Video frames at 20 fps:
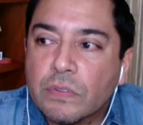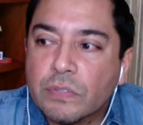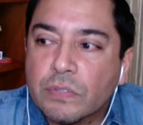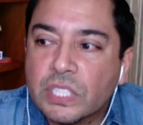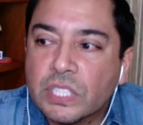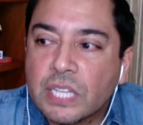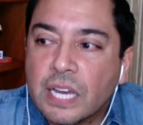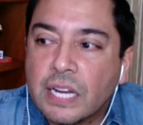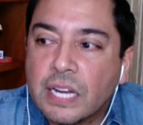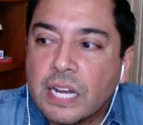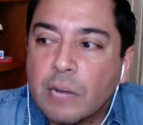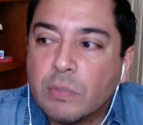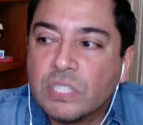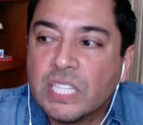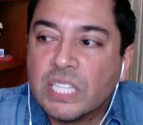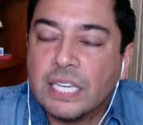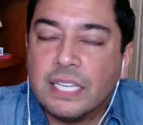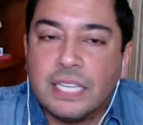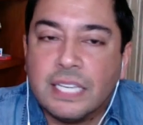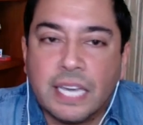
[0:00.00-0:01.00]
Riverside. I
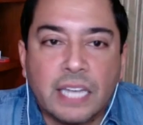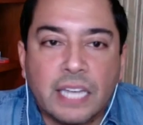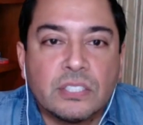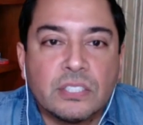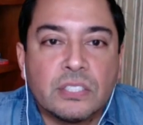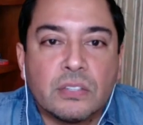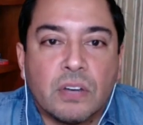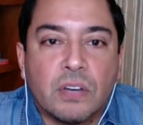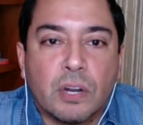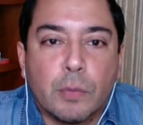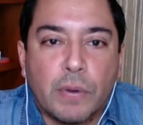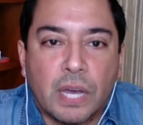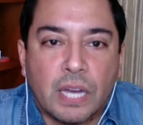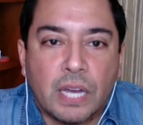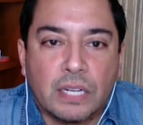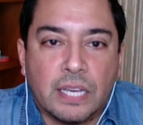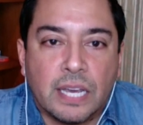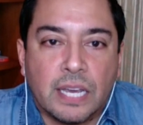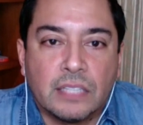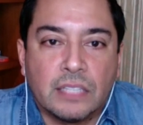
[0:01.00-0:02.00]
was a guest on a
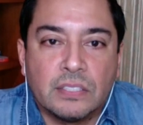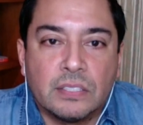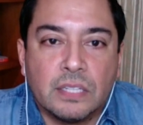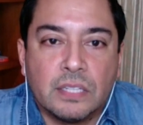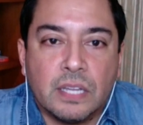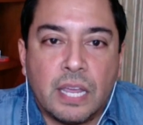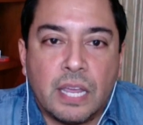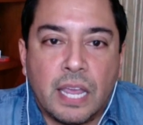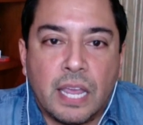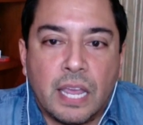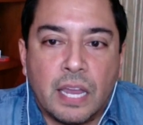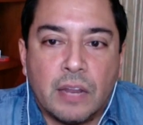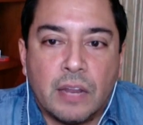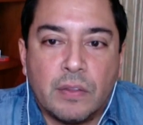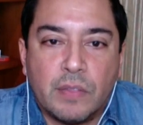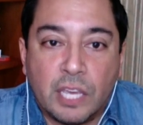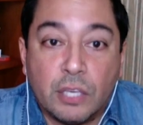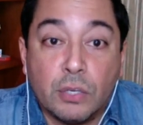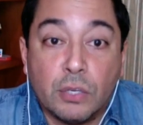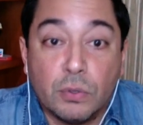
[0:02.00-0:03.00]
podcast
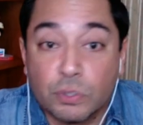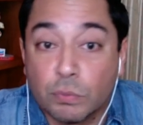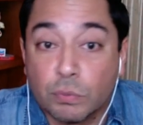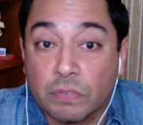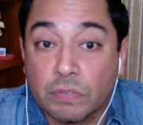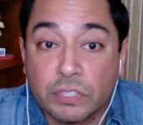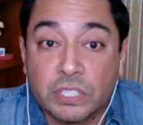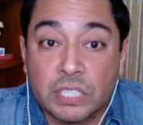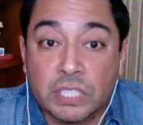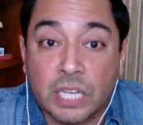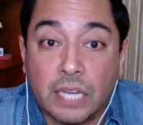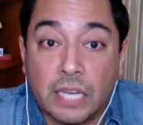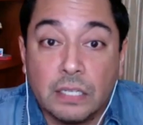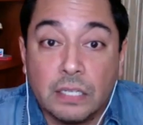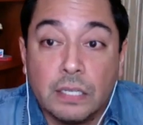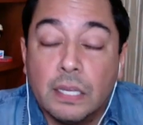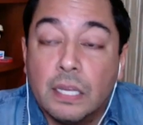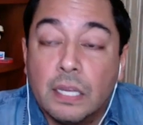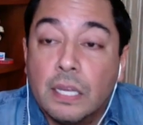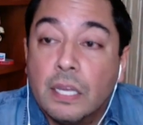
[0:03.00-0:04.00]
and they used
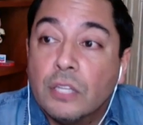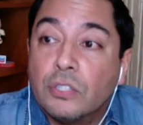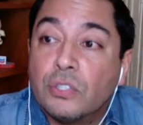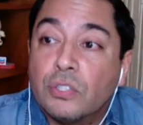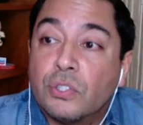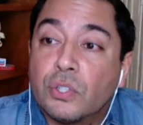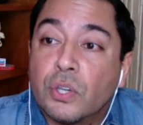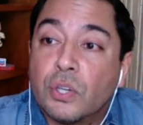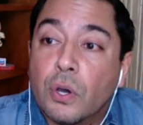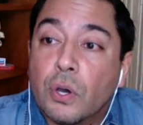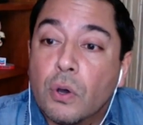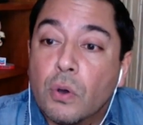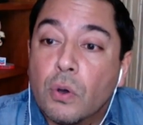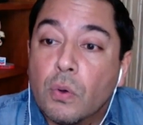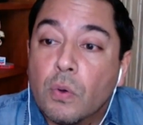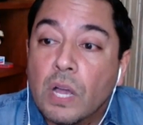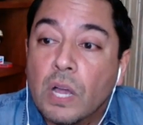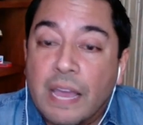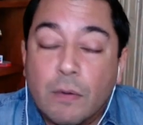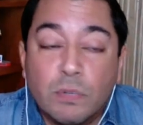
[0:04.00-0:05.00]
Riverside.
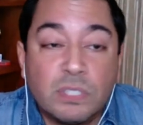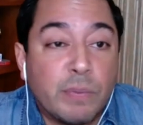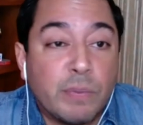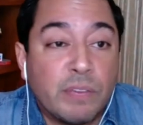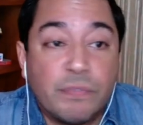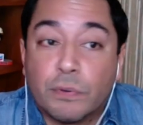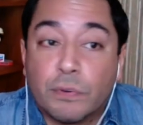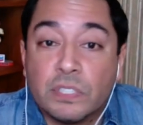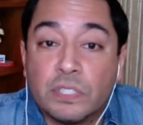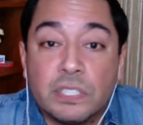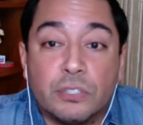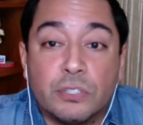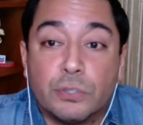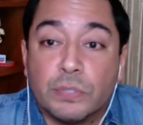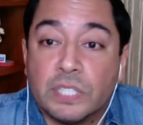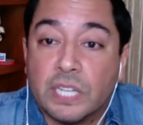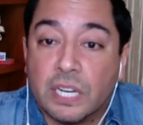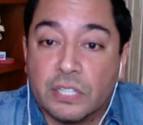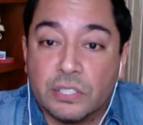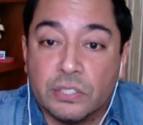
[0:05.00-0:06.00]
So that was my first
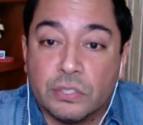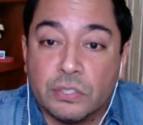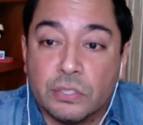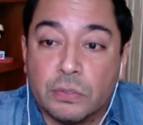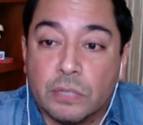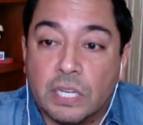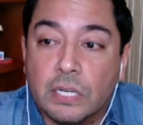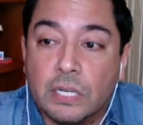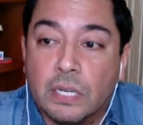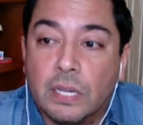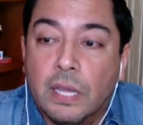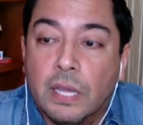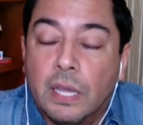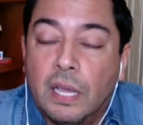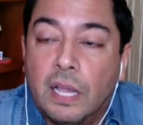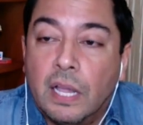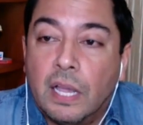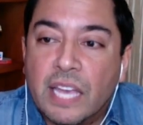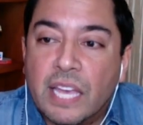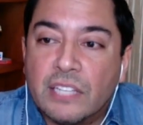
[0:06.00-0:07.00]
introduction to it.
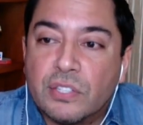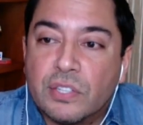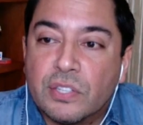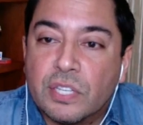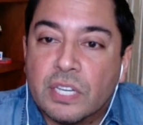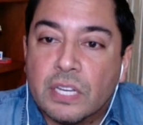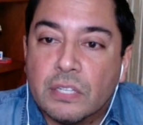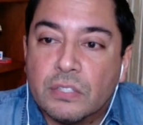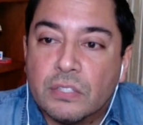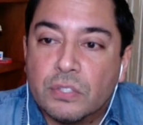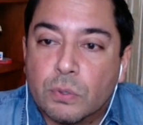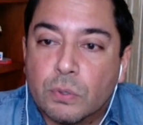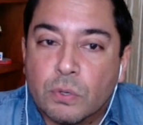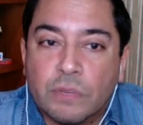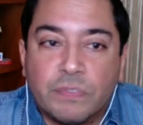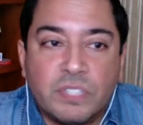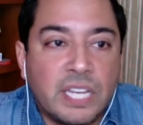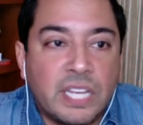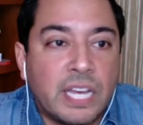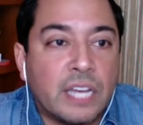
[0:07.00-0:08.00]
As the
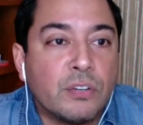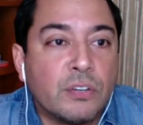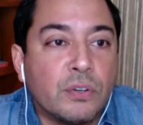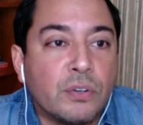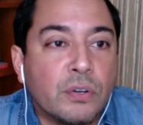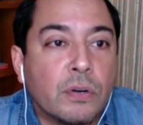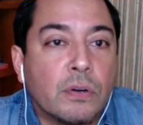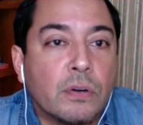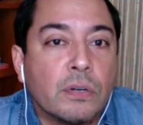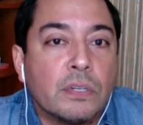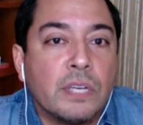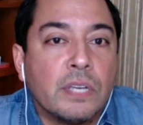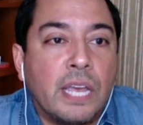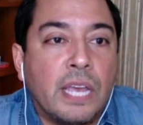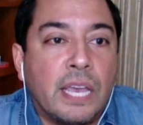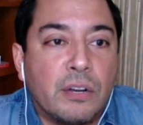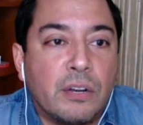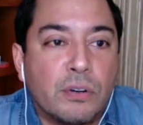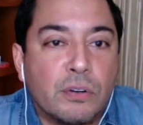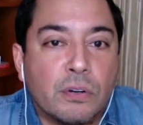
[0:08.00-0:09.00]
sort of tech nerd,
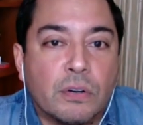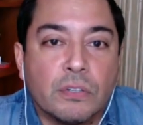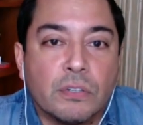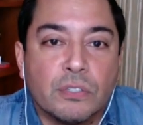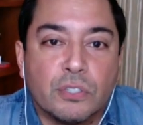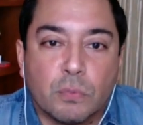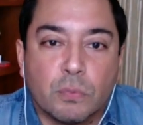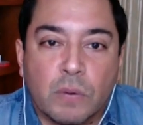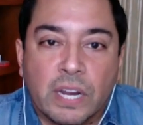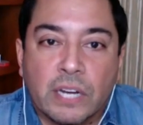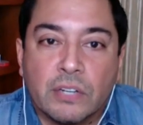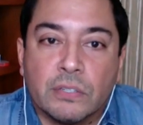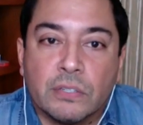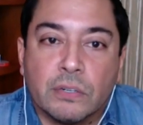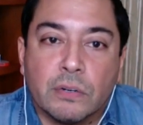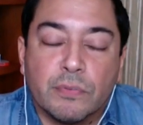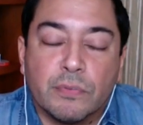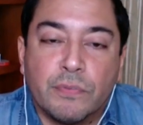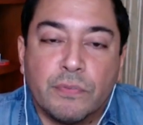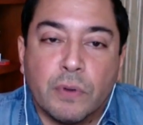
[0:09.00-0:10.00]
editor,
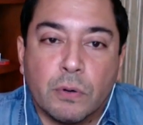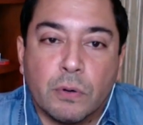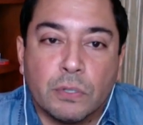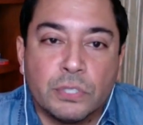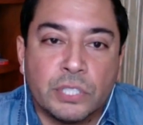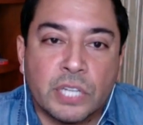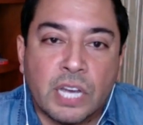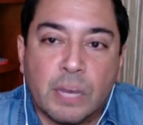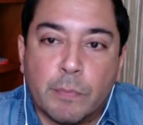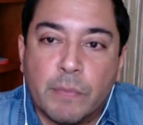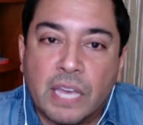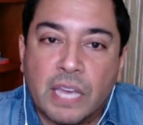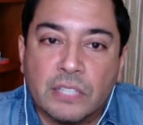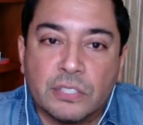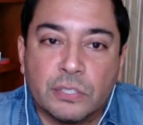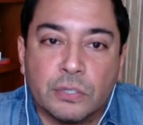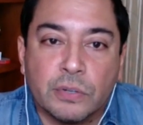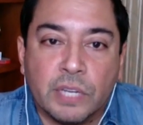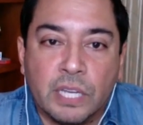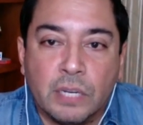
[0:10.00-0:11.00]
director, Photoshop
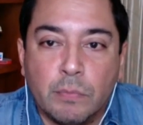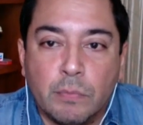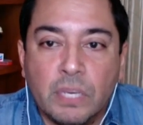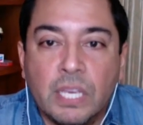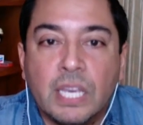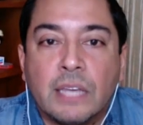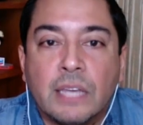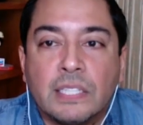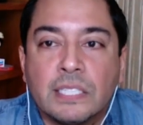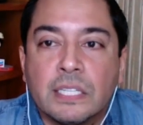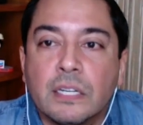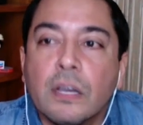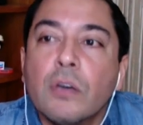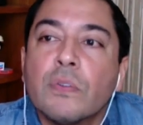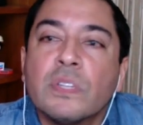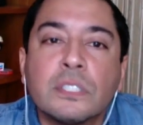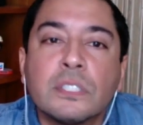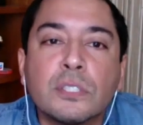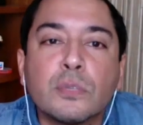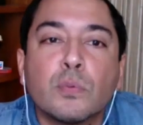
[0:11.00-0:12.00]
master in me, I said,
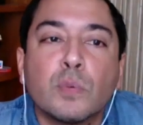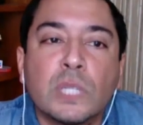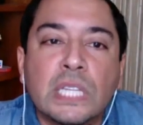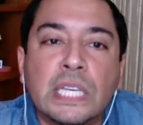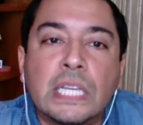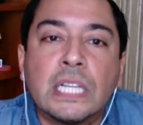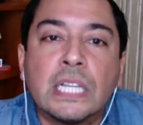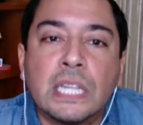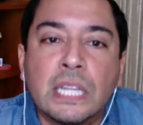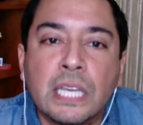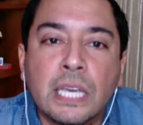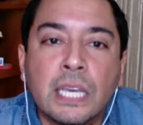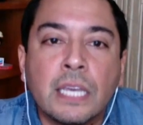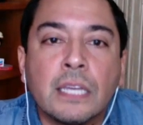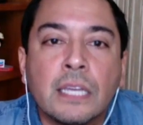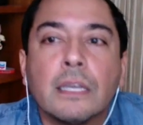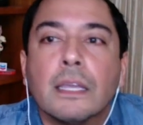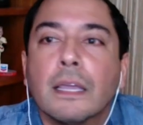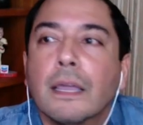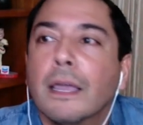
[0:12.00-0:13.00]
oh, this is a really
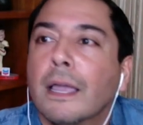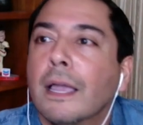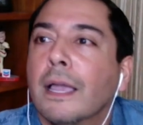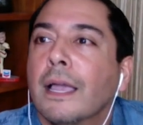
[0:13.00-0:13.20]
clean